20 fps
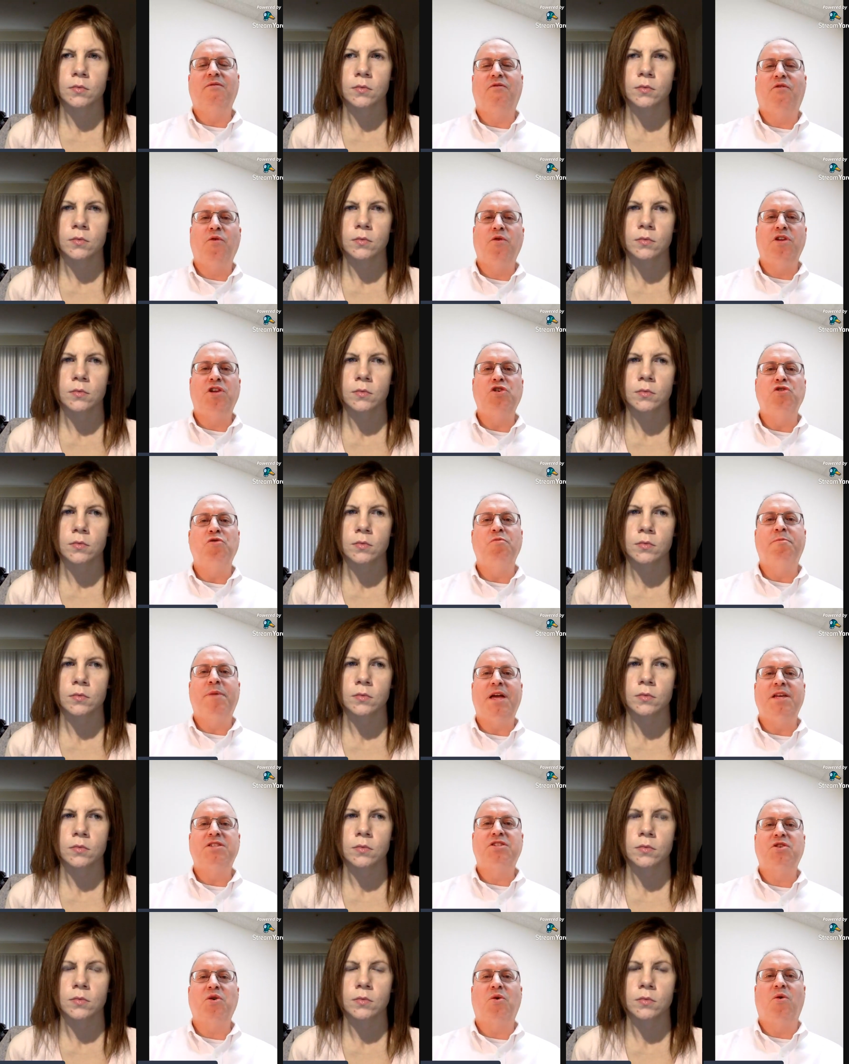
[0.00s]
Speaker 1: for you
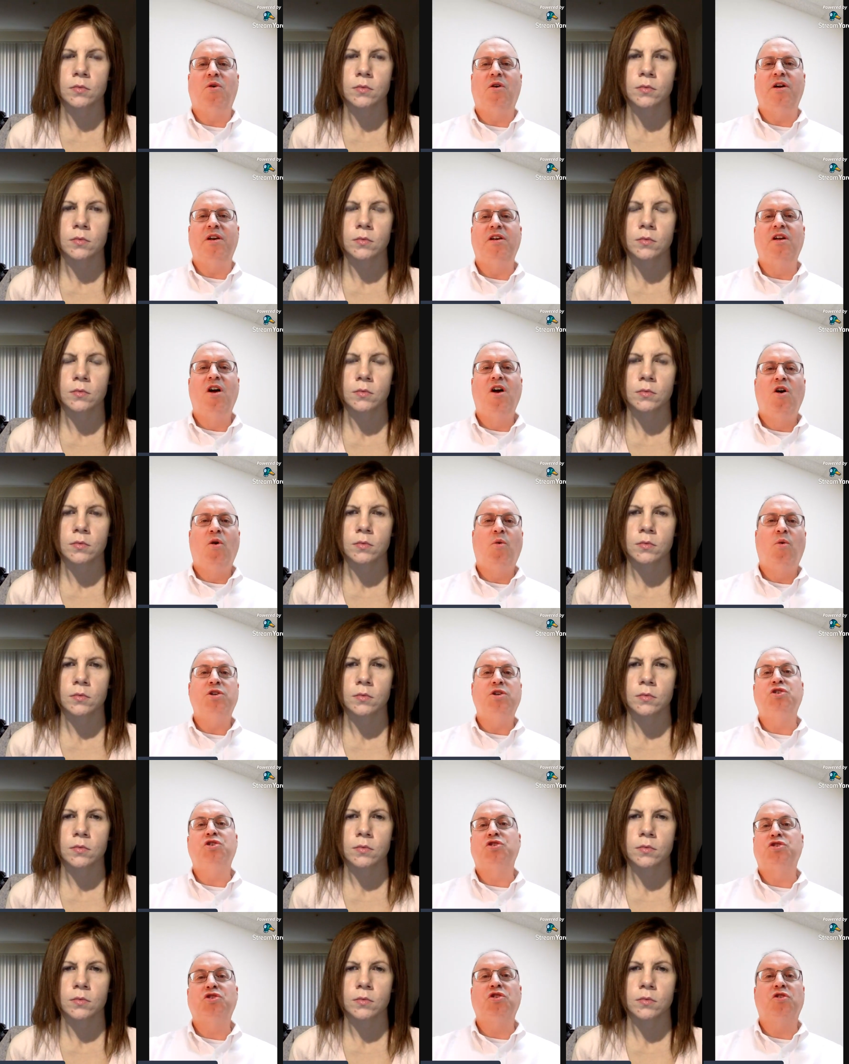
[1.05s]
based on what your
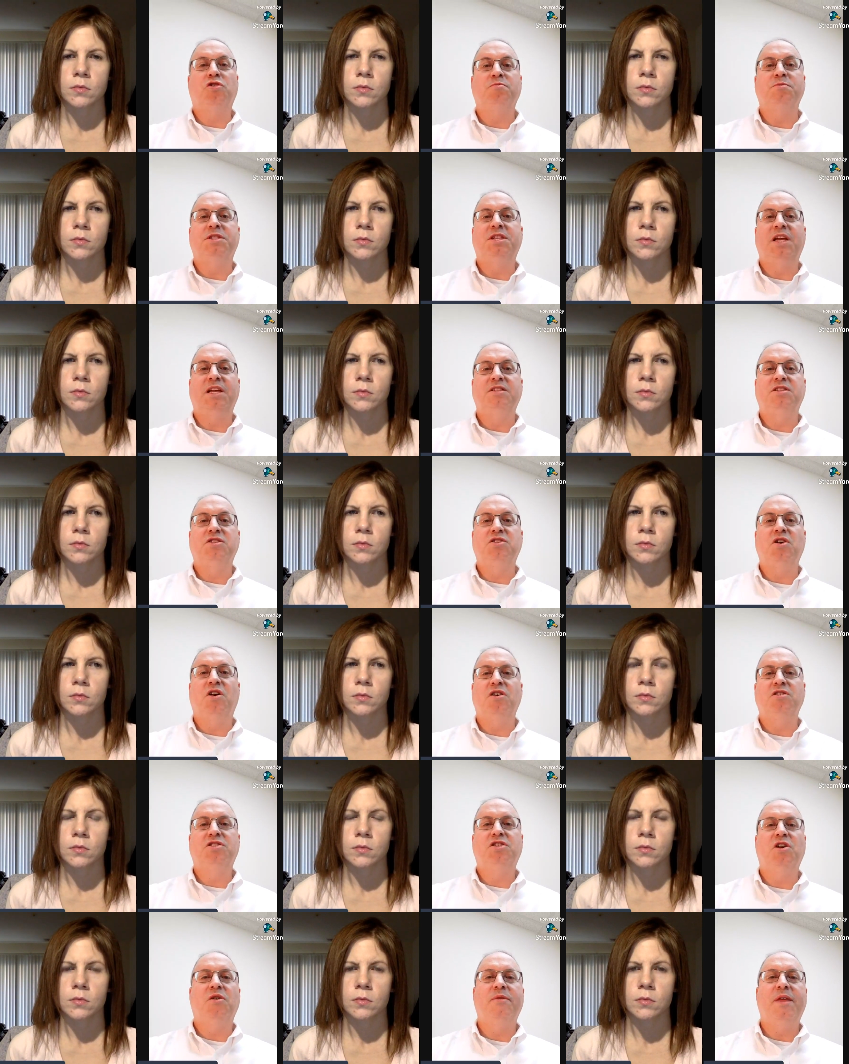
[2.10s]
circumstances are.
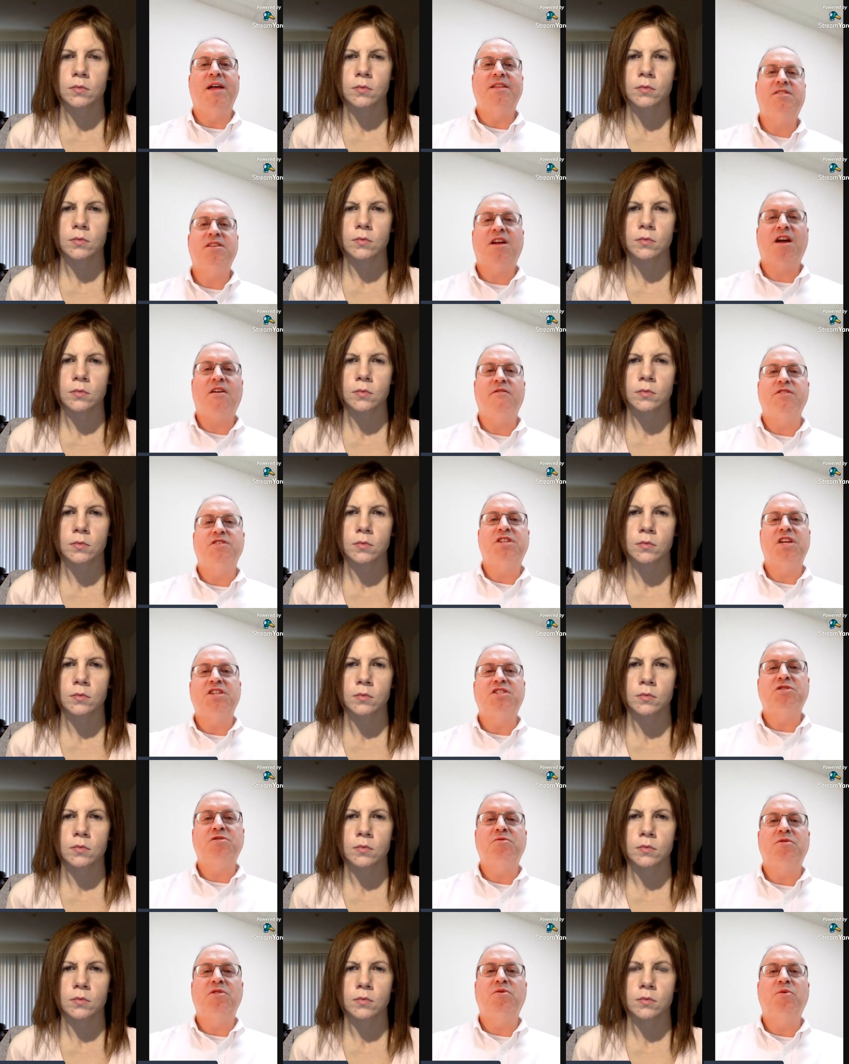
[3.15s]
So that's a
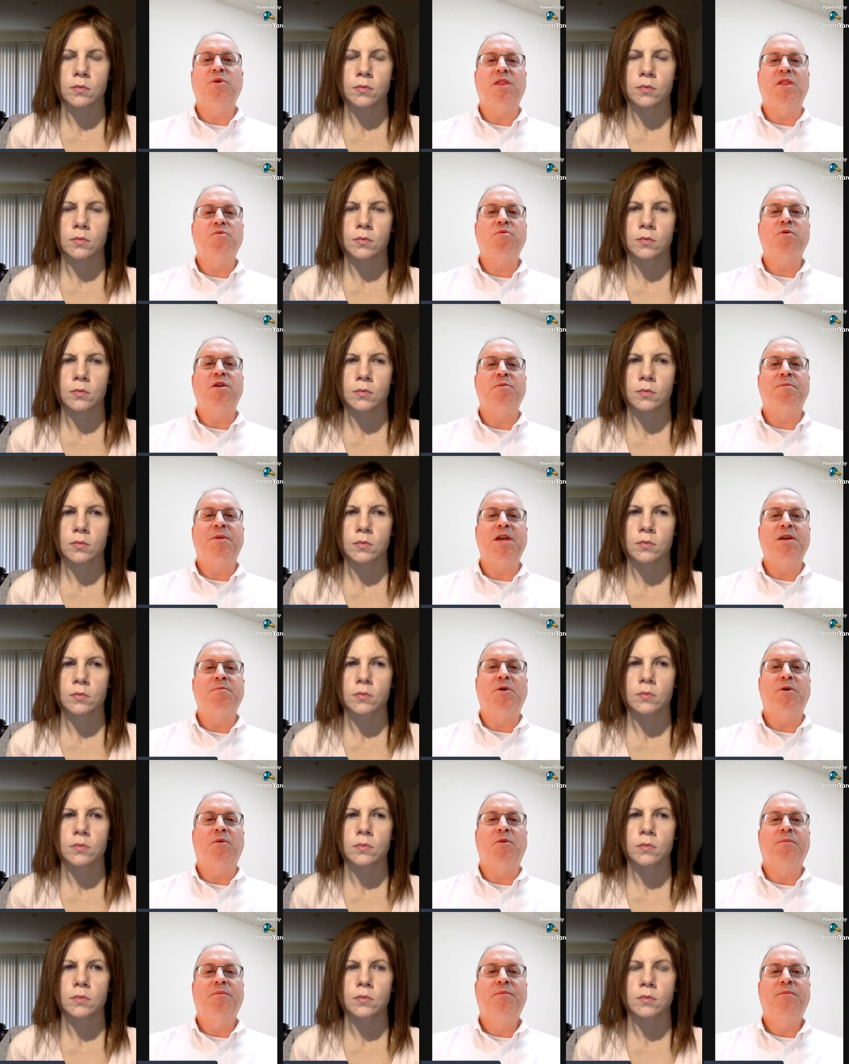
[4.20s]
conversation between three
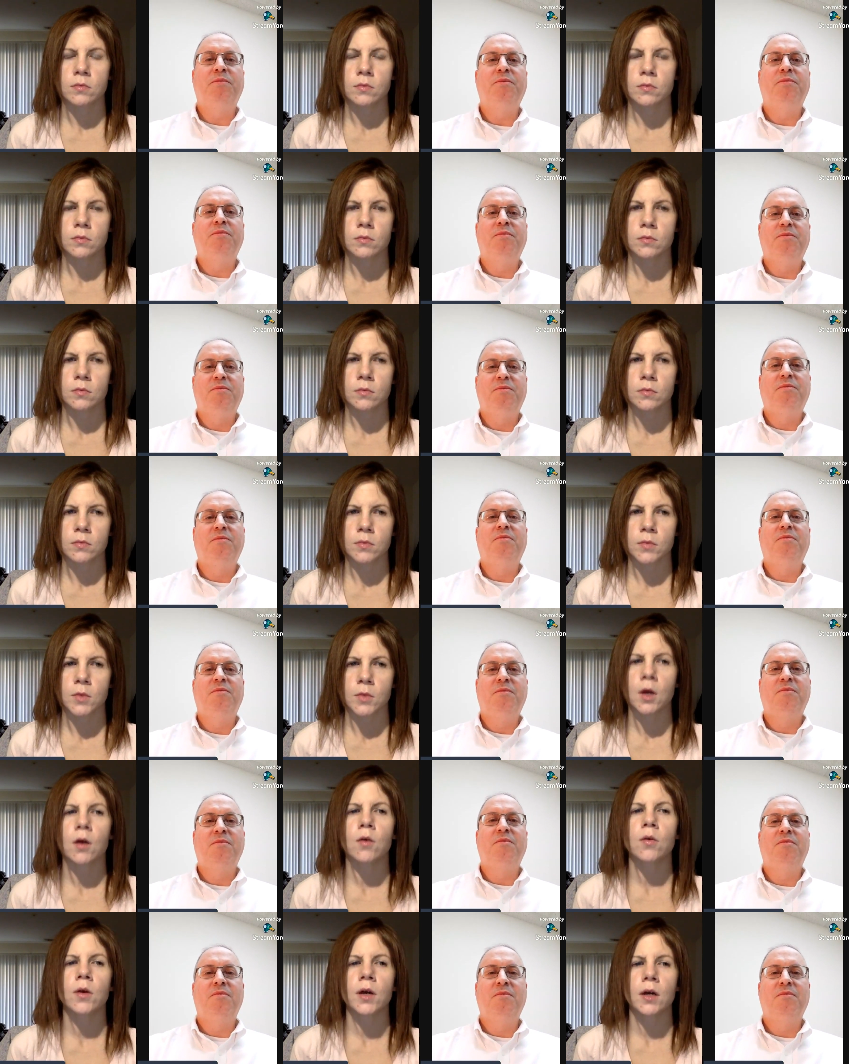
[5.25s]
people.
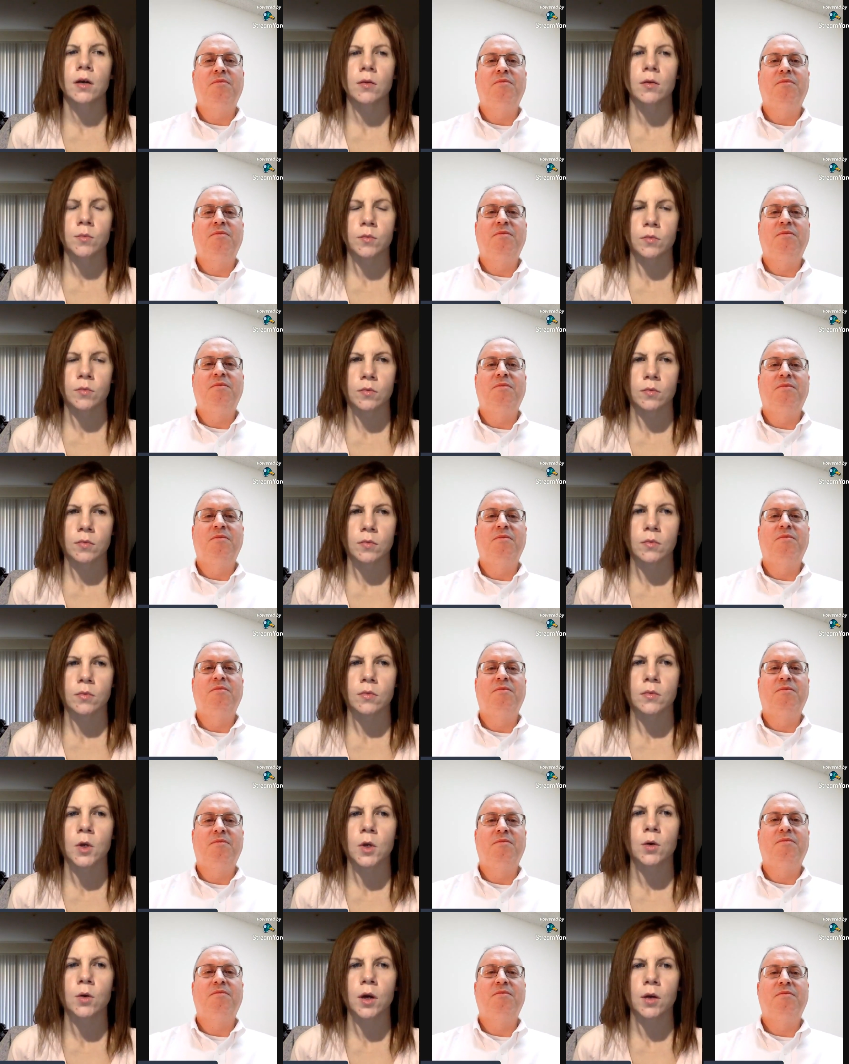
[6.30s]
Speaker 2: Okay.
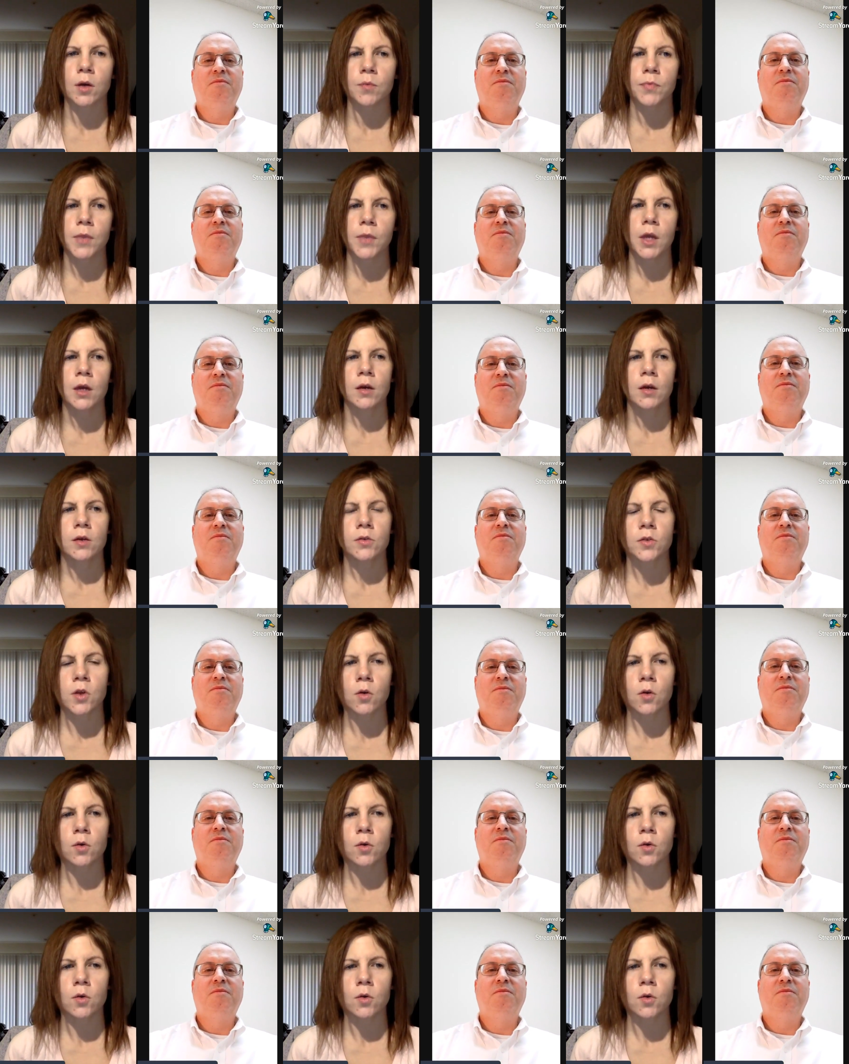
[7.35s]
Okay, so